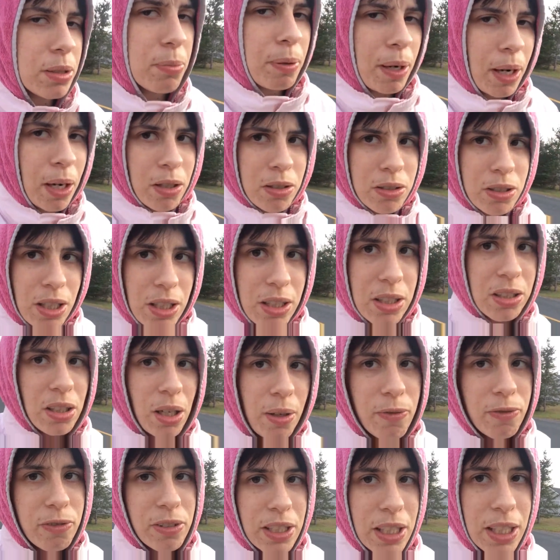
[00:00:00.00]
The parents like
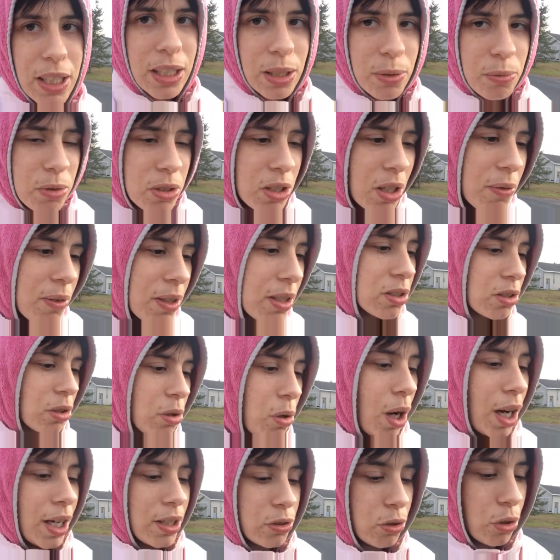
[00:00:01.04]
stopped feeding them or something, so
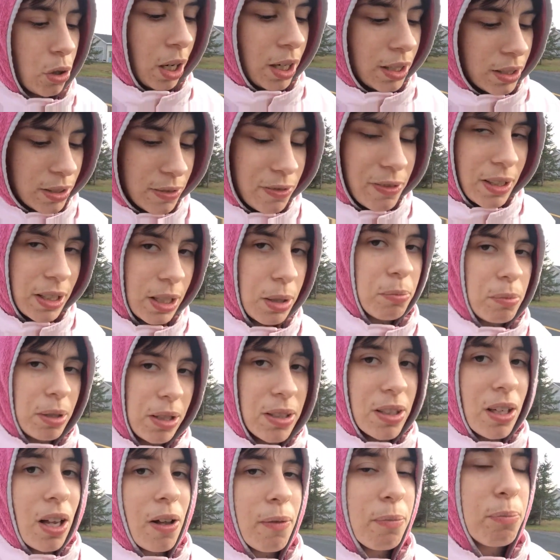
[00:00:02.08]
I tried to feed them
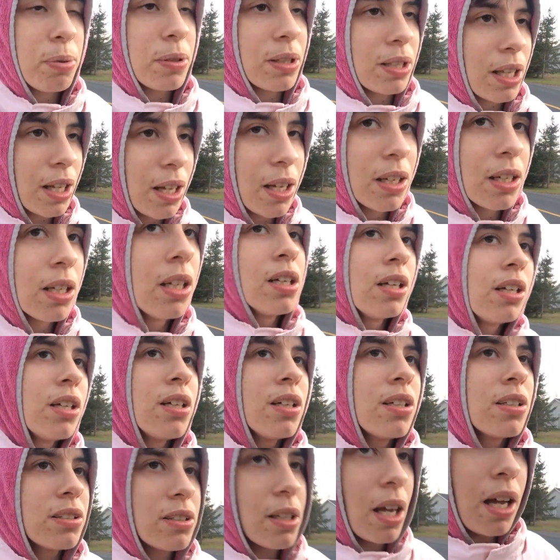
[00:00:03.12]
myself, but then
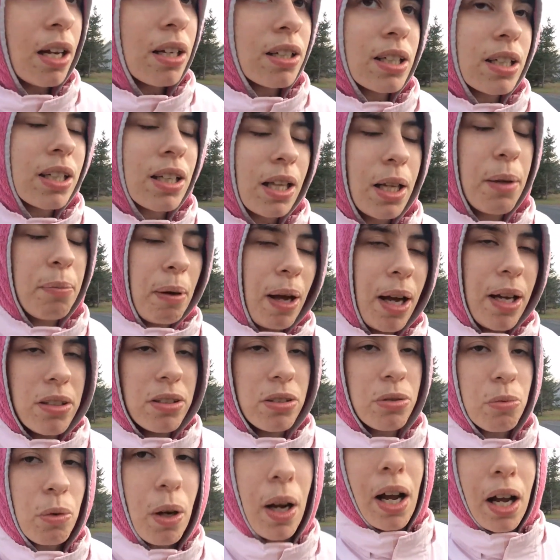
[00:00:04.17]
sadly they
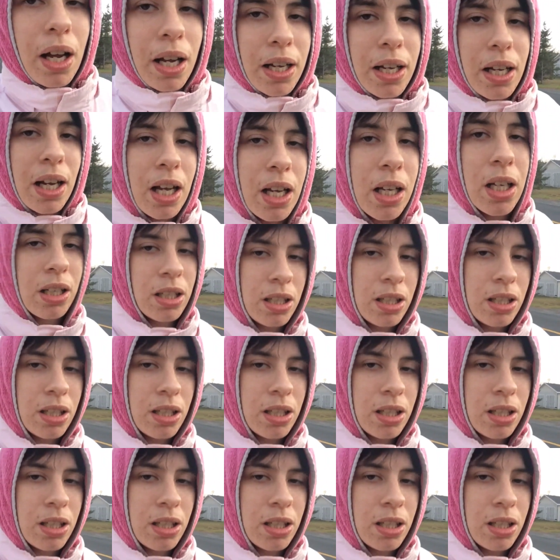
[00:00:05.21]
passed away.